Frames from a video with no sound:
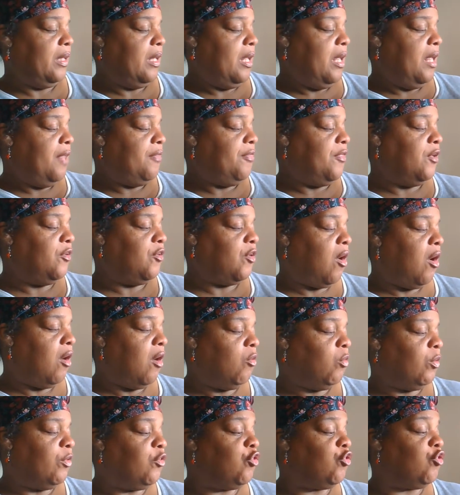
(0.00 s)
The
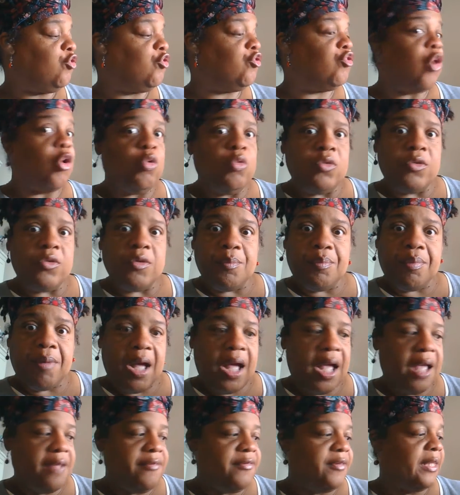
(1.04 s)
dog was so
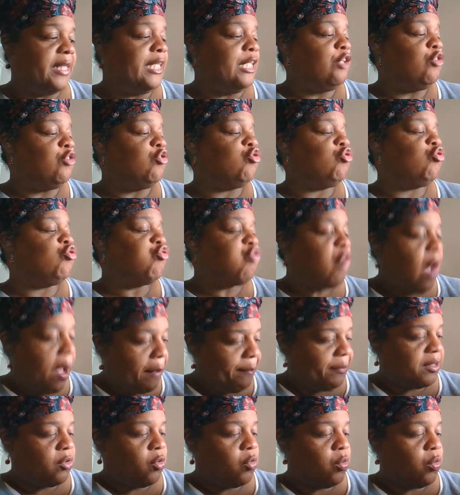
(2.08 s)
surprised that he
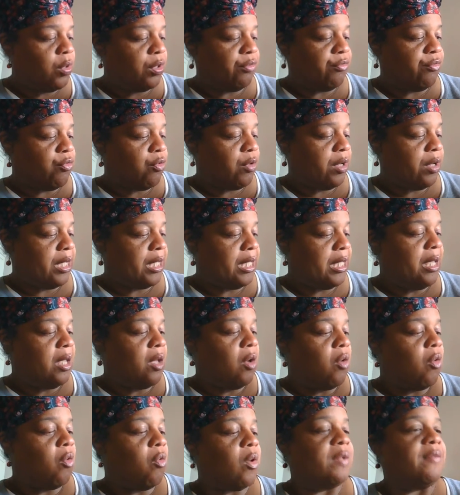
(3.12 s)
dropped Corduroy
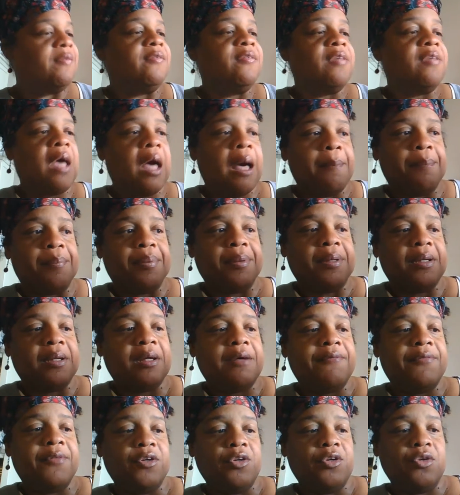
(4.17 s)
on top
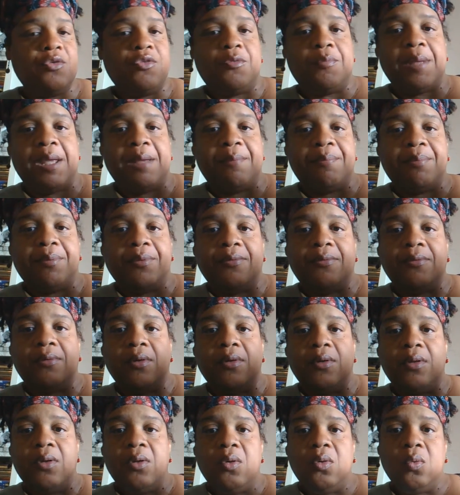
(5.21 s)
of the newspapers.
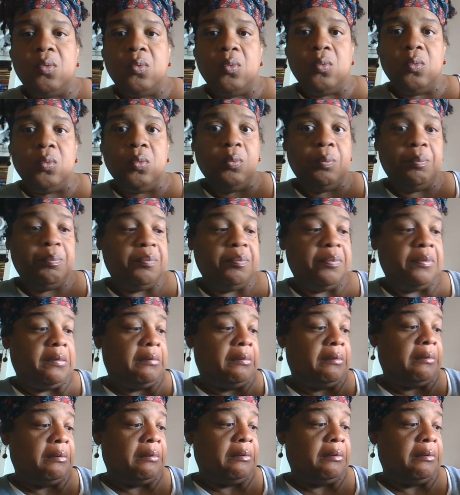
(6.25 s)
Oops.